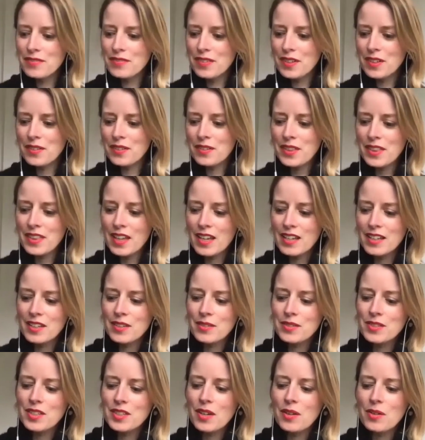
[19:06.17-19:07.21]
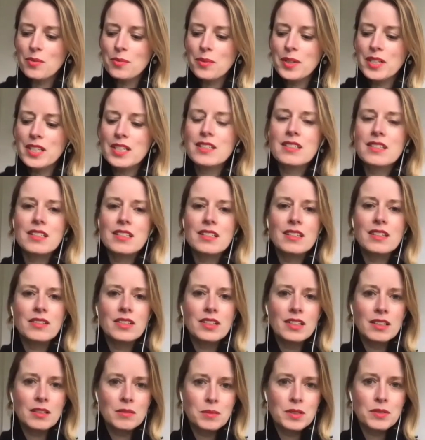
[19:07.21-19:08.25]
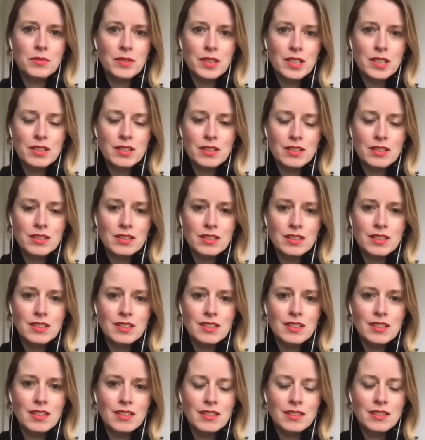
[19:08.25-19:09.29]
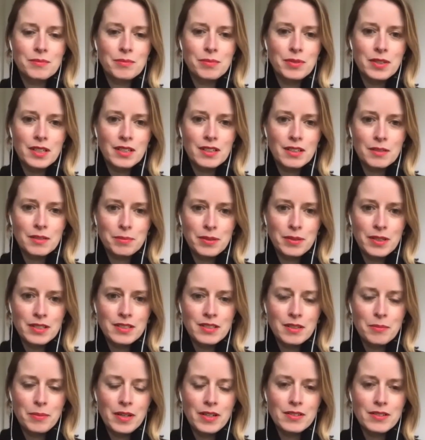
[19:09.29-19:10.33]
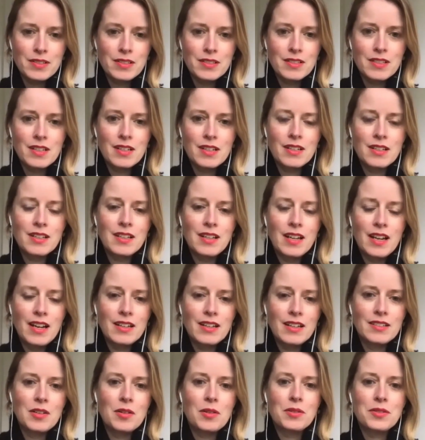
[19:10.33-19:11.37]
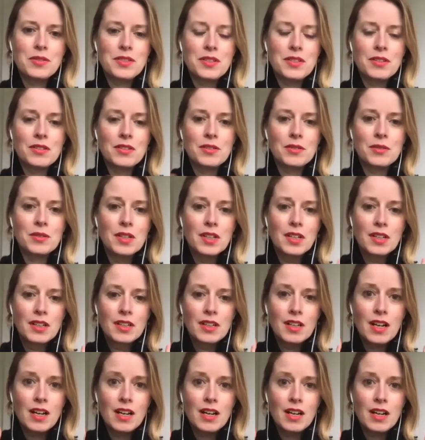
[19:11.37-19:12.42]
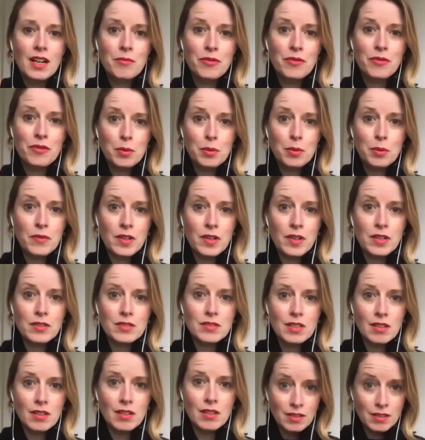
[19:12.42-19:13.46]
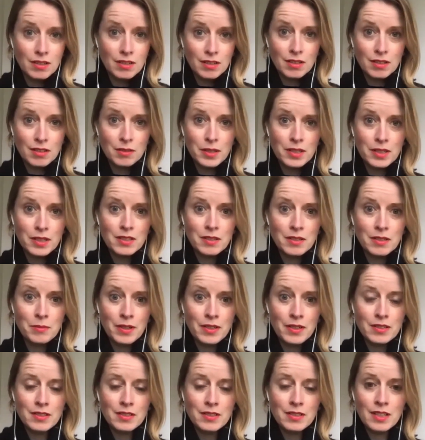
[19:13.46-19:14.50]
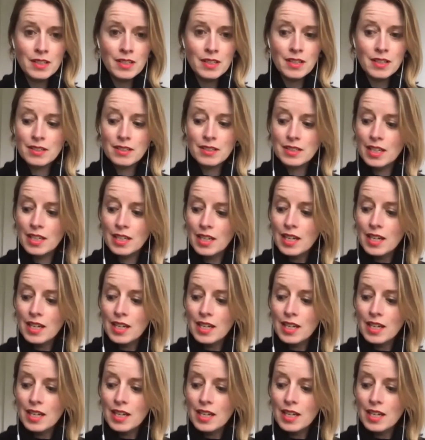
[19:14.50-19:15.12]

Fiona. Thank you. So we need to do a little bit of research on a price comparison site, and also for providers that aren't on a price comparison site.